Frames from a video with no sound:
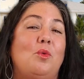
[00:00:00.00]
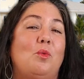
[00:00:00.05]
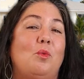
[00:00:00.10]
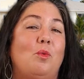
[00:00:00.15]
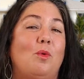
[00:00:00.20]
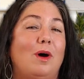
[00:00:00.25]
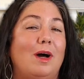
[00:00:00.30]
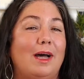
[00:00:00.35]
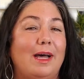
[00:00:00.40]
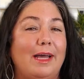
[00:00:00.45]

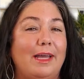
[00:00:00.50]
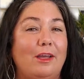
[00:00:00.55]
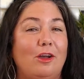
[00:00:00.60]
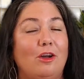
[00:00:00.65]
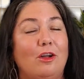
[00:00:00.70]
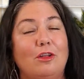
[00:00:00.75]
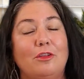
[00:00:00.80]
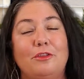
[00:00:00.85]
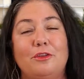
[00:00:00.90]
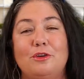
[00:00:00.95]
why
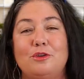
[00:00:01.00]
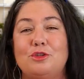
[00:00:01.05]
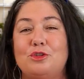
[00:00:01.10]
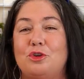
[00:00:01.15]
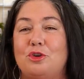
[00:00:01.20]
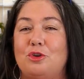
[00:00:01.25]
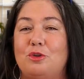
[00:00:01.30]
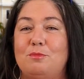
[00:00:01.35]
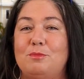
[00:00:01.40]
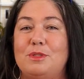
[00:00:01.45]
all those
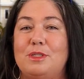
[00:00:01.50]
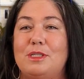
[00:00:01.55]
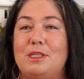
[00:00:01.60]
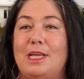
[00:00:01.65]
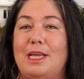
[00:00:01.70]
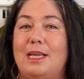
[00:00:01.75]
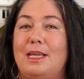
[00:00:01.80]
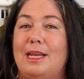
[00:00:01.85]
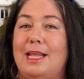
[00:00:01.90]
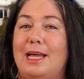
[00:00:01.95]
homes
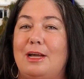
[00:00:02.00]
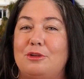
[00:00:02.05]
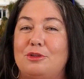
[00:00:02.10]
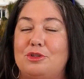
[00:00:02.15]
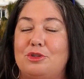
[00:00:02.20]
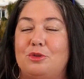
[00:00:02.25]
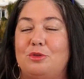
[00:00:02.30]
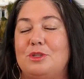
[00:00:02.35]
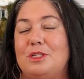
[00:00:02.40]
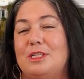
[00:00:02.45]
and
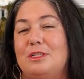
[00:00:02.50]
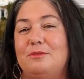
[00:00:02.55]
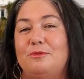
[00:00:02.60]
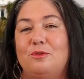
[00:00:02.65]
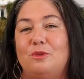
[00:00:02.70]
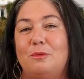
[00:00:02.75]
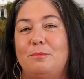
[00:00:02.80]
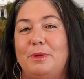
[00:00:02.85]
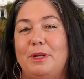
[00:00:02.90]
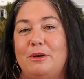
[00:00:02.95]
households in
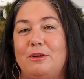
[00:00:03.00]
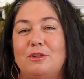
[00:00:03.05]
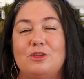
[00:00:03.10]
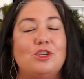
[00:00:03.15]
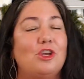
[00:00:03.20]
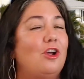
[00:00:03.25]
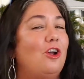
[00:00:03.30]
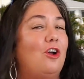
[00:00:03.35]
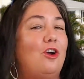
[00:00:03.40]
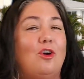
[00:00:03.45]
forbearance
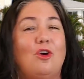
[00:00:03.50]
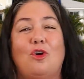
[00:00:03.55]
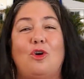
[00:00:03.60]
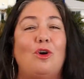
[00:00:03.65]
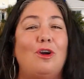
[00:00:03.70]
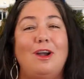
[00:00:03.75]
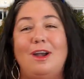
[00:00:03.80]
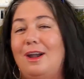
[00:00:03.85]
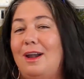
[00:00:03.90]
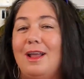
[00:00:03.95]

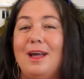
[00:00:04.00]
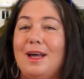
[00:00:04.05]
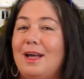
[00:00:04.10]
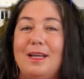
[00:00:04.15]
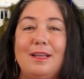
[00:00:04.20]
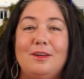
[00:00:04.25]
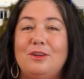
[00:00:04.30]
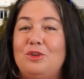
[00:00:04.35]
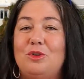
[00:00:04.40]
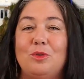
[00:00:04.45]
are
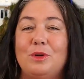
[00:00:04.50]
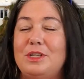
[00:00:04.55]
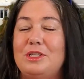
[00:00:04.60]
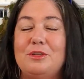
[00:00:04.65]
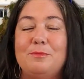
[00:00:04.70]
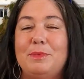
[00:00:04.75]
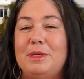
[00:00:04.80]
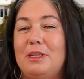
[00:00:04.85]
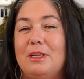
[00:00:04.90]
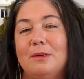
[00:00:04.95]
not going to
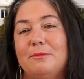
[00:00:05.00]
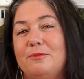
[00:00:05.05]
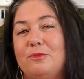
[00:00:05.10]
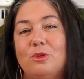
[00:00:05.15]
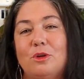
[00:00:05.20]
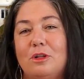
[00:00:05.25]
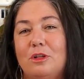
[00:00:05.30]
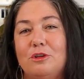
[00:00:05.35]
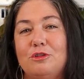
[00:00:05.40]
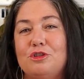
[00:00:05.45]
become
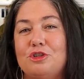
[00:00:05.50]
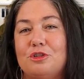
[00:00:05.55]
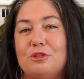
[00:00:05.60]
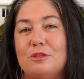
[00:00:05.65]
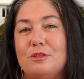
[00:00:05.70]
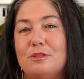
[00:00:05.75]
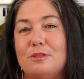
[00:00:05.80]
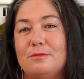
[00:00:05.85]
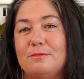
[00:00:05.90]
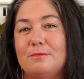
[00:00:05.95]

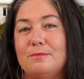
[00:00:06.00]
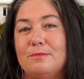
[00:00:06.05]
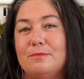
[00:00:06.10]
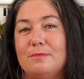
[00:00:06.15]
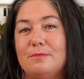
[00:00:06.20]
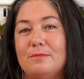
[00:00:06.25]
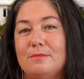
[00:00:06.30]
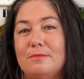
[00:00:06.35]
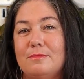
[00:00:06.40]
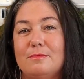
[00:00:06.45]
foreclosures.
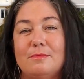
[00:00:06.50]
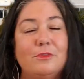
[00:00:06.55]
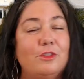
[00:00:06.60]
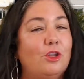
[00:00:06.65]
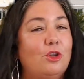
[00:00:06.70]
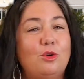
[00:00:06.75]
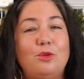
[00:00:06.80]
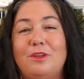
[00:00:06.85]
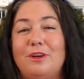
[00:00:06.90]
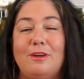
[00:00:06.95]

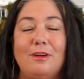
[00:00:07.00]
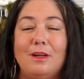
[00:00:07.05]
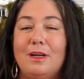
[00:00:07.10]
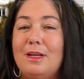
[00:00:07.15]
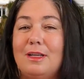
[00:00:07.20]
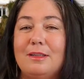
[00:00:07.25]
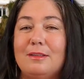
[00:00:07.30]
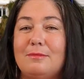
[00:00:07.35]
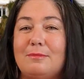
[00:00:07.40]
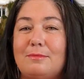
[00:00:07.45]
No, they're not.